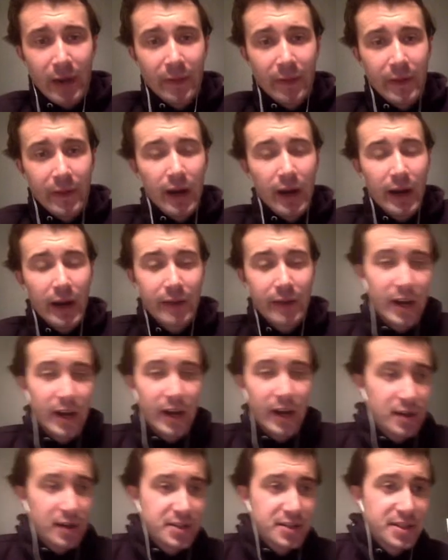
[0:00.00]
that I have
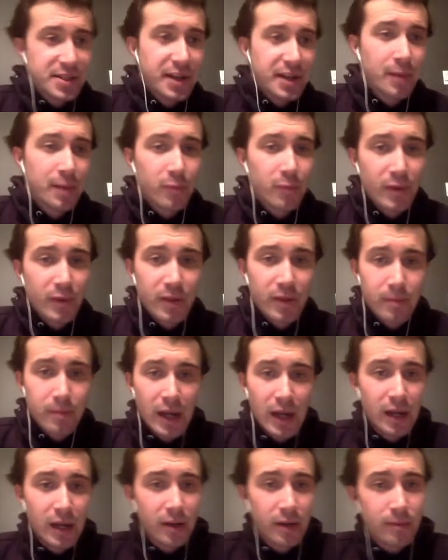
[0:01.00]
now, set up with the
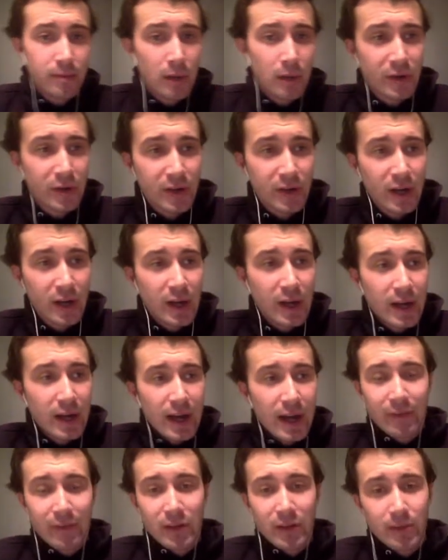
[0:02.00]
Media Mod,
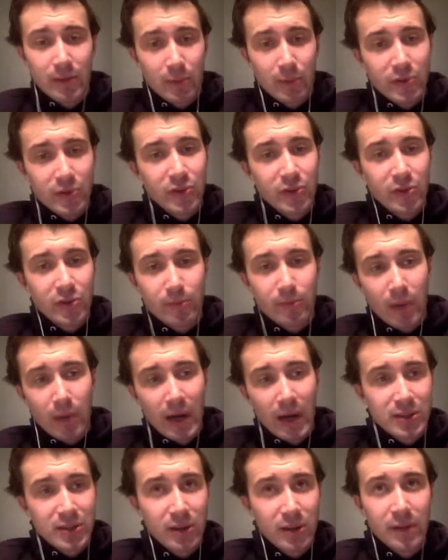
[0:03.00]
having the Bluetooth
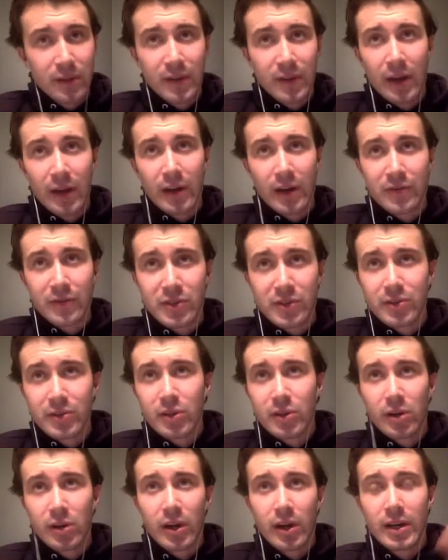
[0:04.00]
mics on it there, and I've just
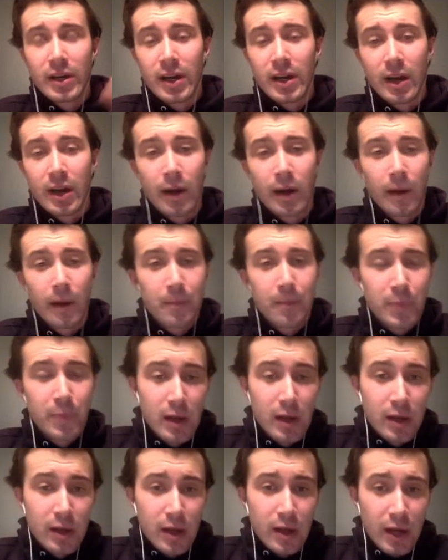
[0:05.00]
got a
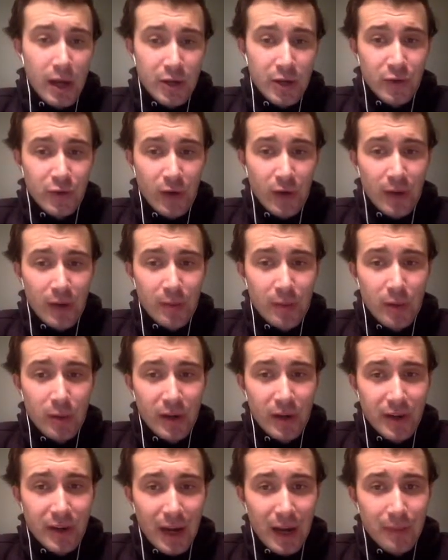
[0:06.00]
tripod
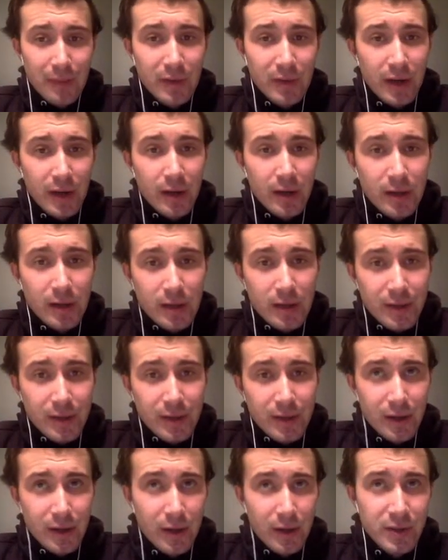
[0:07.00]
adapter
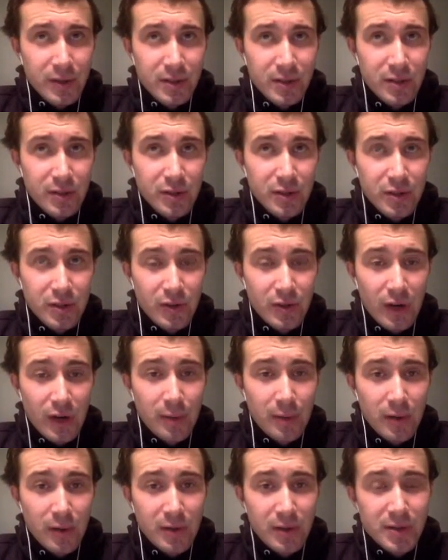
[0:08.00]
that goes onto the
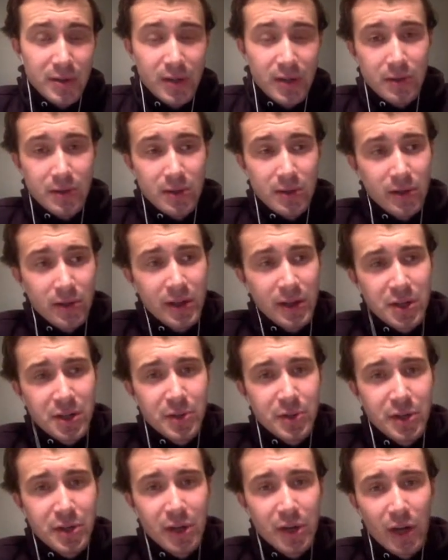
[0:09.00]
tripod. So I was looking at
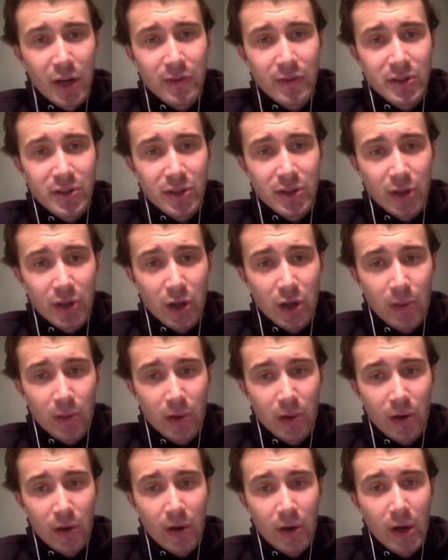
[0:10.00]
switching over to the
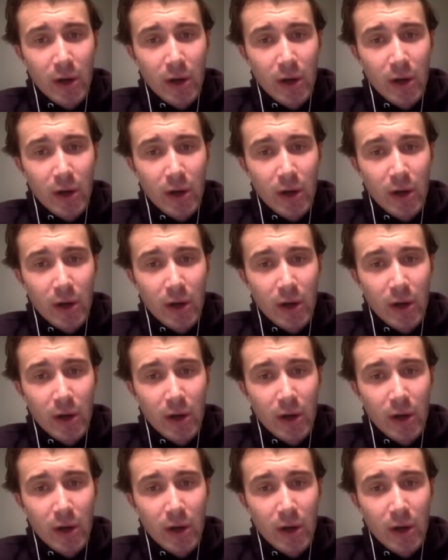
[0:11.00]
GoPro